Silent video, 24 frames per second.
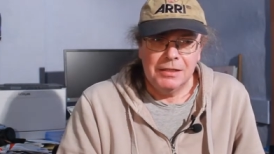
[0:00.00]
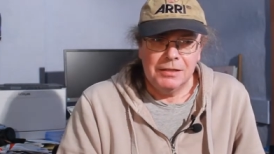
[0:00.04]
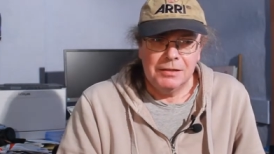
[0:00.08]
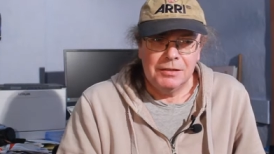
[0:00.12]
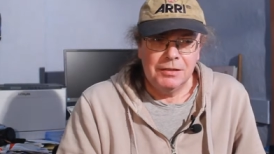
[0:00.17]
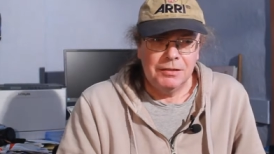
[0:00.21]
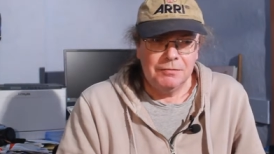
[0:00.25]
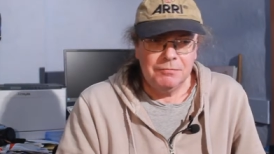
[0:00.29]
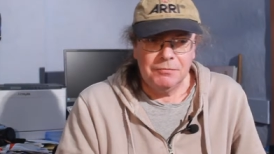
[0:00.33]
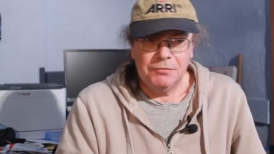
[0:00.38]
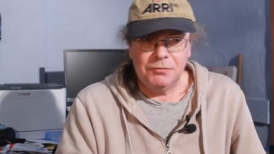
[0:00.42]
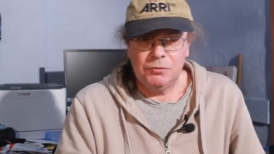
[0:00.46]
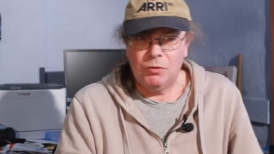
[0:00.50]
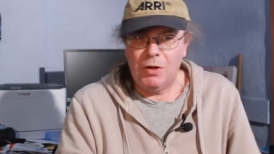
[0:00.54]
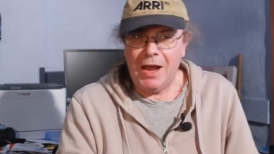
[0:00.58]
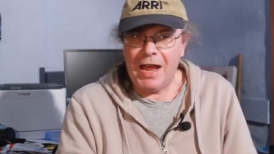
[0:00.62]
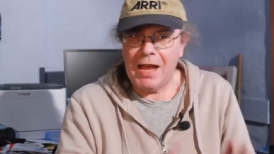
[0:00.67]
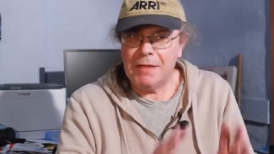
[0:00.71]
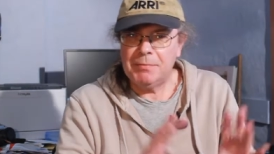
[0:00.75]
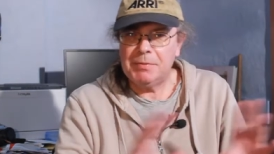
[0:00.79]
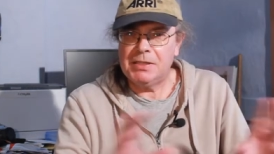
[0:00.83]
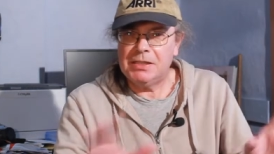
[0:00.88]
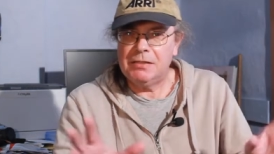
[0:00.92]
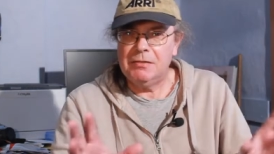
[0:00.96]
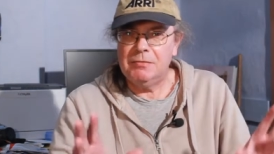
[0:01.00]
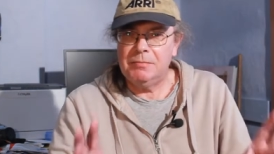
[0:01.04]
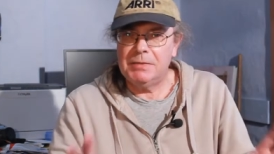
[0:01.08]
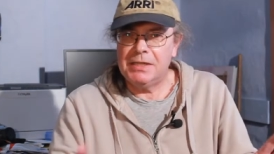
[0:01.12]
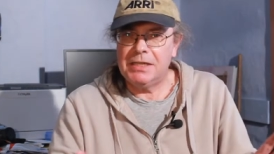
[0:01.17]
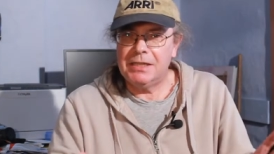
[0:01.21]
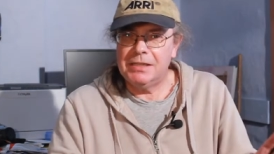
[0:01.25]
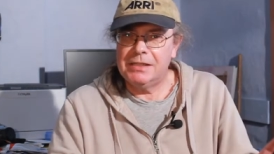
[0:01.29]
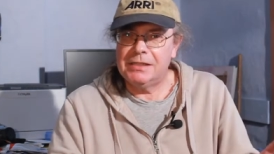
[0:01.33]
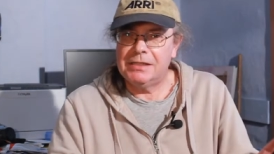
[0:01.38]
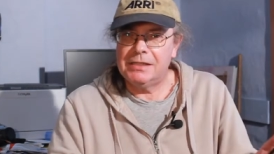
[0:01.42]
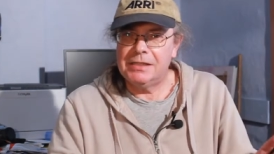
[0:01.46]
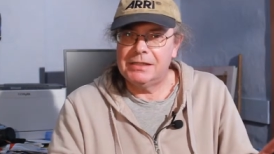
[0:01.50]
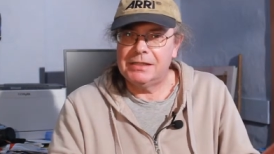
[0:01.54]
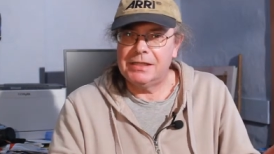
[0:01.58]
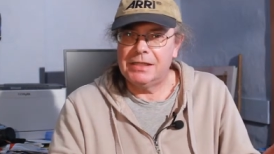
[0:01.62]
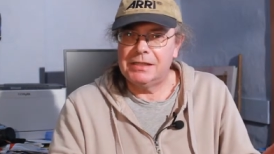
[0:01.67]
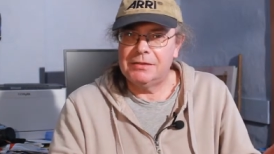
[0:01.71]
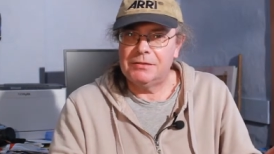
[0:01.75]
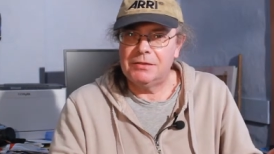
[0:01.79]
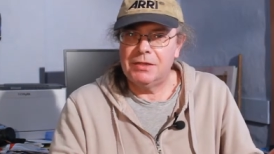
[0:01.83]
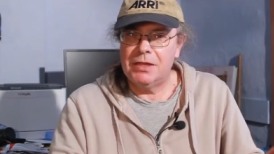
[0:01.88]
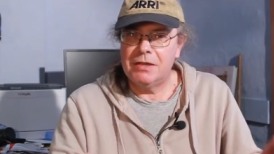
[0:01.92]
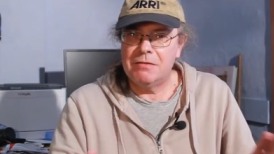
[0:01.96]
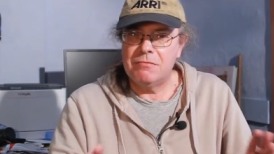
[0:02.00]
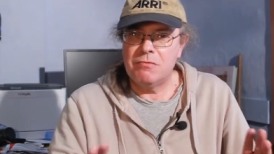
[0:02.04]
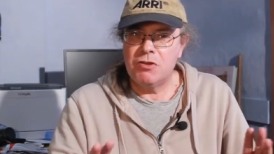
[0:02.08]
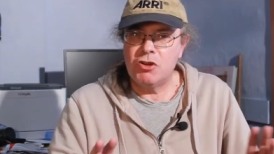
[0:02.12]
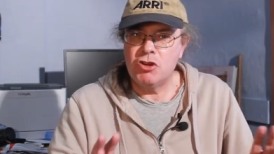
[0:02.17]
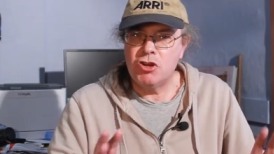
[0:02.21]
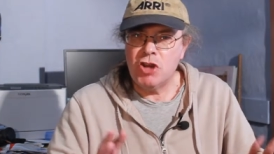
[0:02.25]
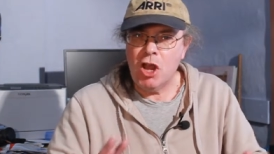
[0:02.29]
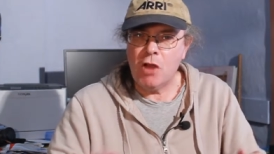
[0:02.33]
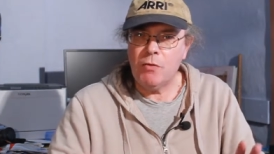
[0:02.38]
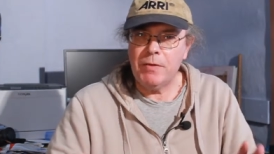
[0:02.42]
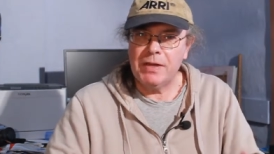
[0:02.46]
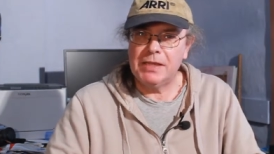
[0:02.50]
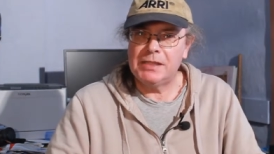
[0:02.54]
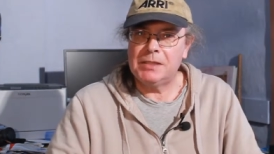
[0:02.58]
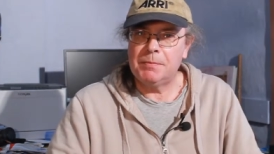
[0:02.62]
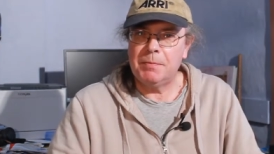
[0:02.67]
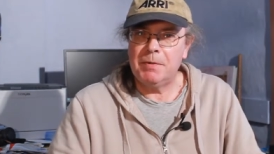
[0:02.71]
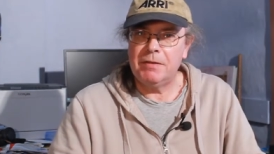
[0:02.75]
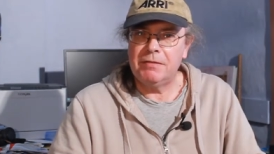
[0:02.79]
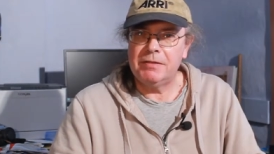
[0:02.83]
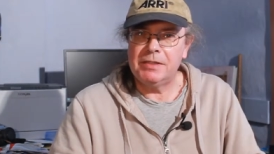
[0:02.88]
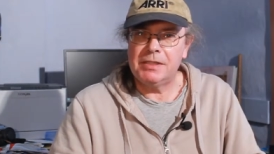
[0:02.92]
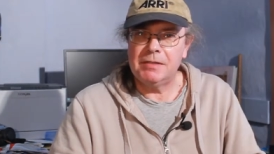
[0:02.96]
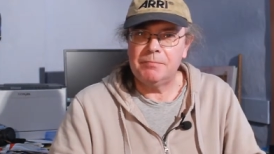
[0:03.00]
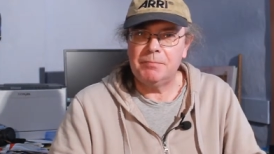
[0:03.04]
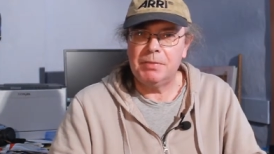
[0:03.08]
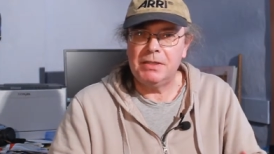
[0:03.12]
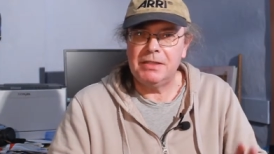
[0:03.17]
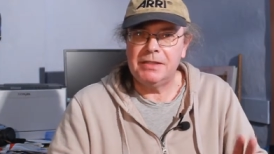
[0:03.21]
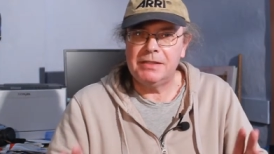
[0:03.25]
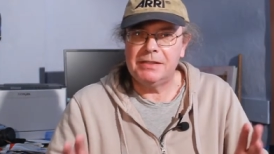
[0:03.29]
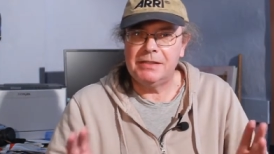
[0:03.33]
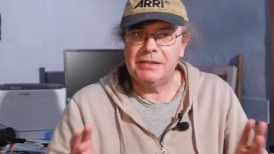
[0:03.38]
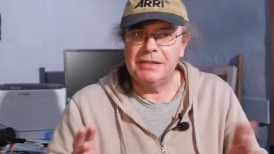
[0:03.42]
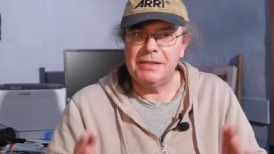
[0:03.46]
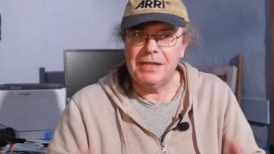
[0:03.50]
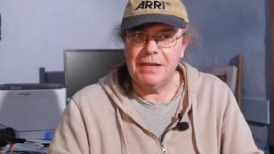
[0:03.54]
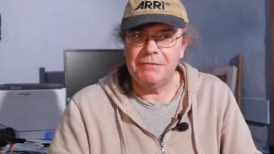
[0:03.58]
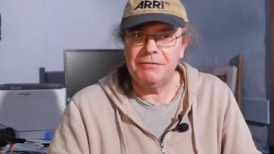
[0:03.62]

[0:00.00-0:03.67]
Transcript: You know, for absolute beginners, it says, so no experience of Python,